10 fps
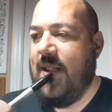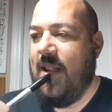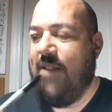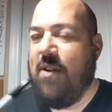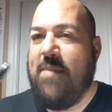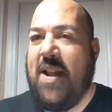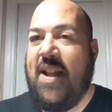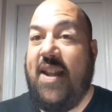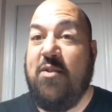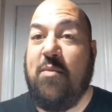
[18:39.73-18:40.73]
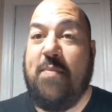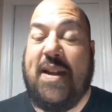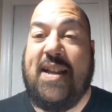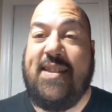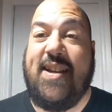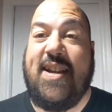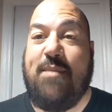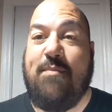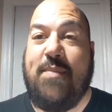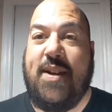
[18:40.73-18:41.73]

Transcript: if I'm not healed by that time,